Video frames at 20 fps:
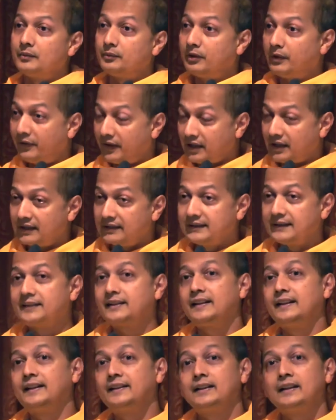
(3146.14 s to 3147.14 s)
Vivekananda
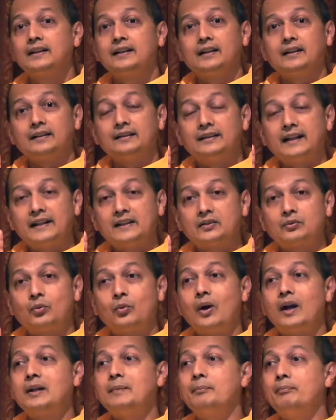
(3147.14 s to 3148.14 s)
says that's
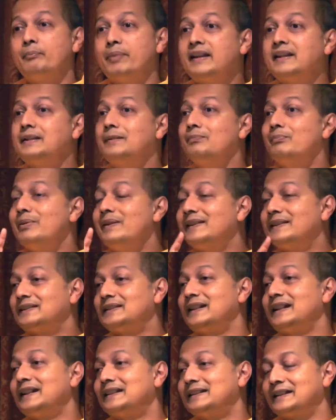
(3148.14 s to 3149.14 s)
one big
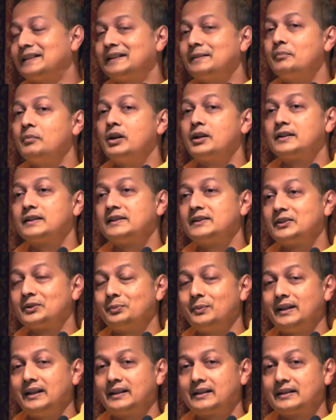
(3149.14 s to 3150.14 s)
mistake that the moderns
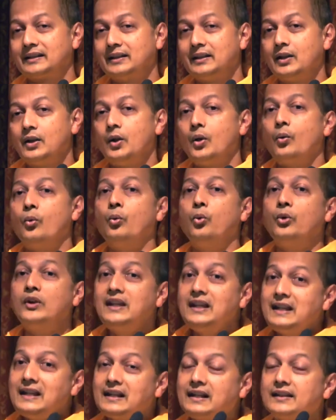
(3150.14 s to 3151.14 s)
make.
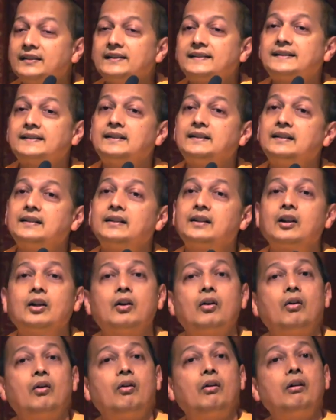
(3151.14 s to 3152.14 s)
We consider
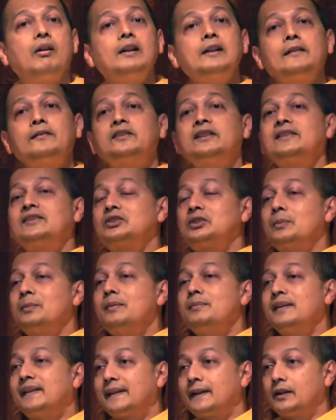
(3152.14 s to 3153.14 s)
all of this to be
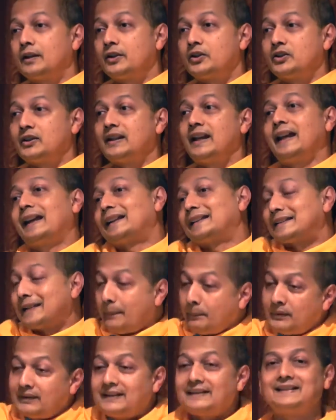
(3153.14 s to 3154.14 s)
mythology
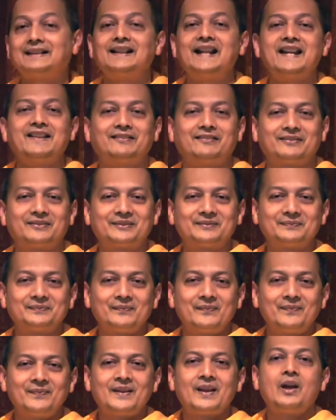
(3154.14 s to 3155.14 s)
except this life.
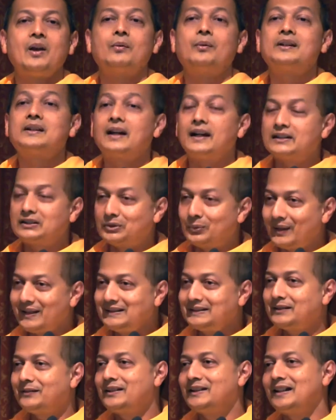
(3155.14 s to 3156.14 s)
What
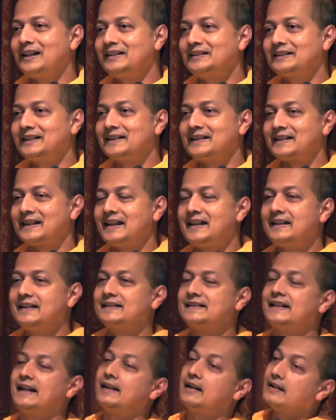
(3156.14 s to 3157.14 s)
Advaita Vedanta is saying
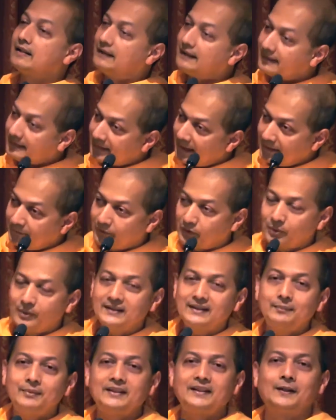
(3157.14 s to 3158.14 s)
is that this life too
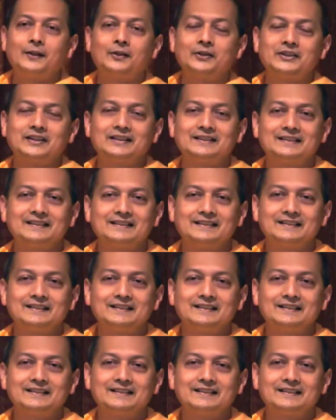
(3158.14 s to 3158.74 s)
is a mythology.